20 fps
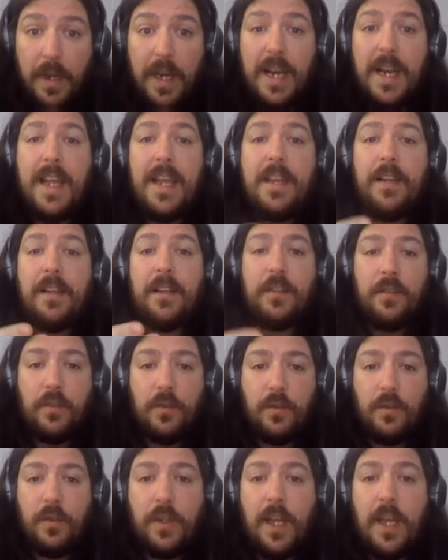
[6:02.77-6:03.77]
linked to
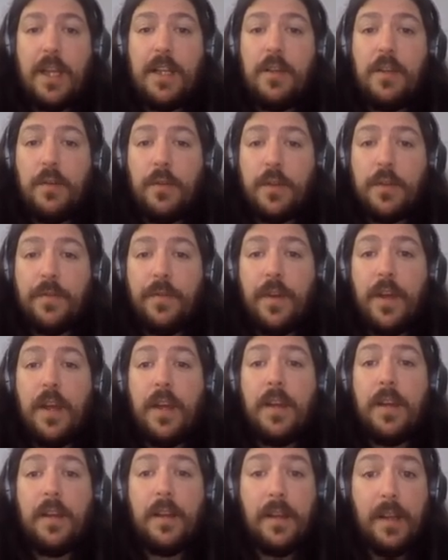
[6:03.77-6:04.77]
the EGUsphere
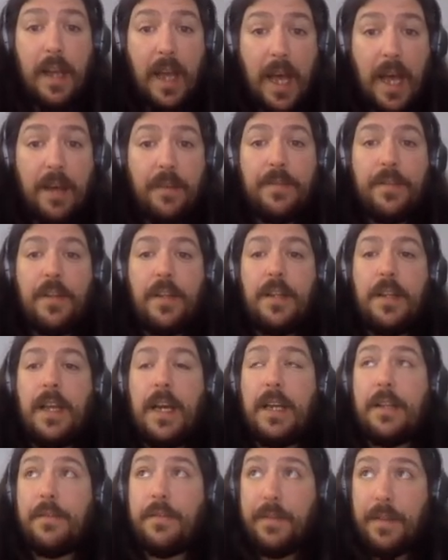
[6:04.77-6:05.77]
after
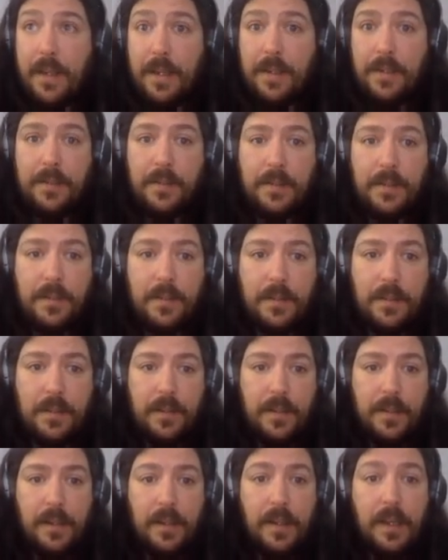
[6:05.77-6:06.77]
that phase.
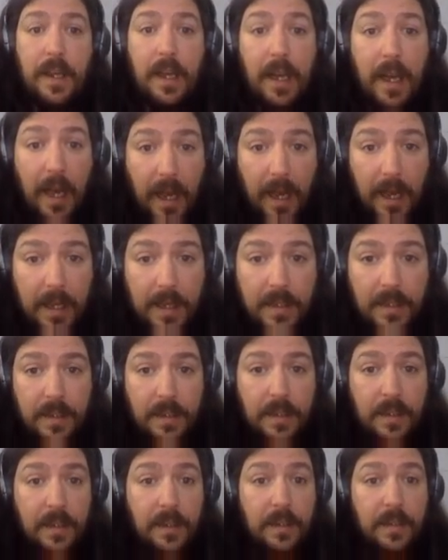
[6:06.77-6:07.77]
And
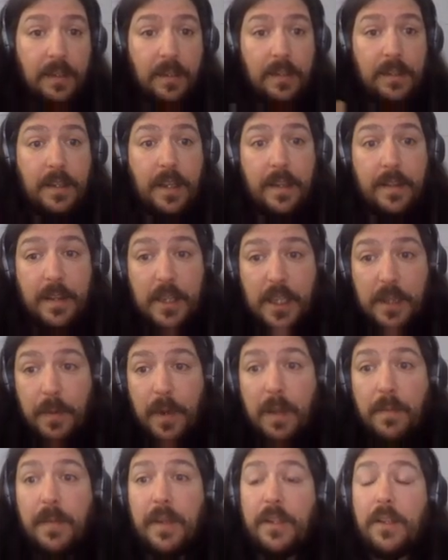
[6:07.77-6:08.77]
the display
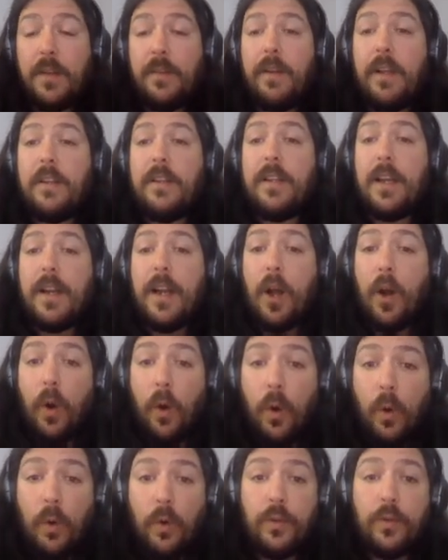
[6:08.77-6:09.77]
material that
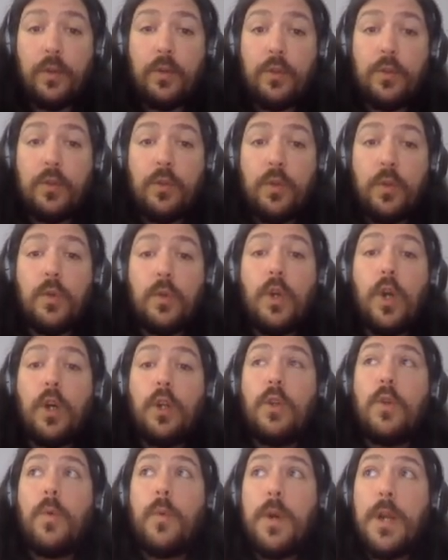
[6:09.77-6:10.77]
also do not
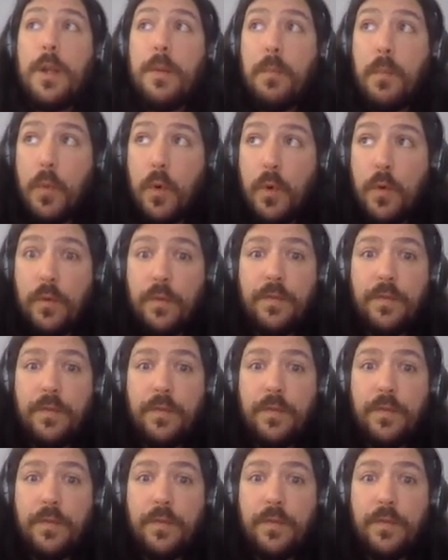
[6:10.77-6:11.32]
remove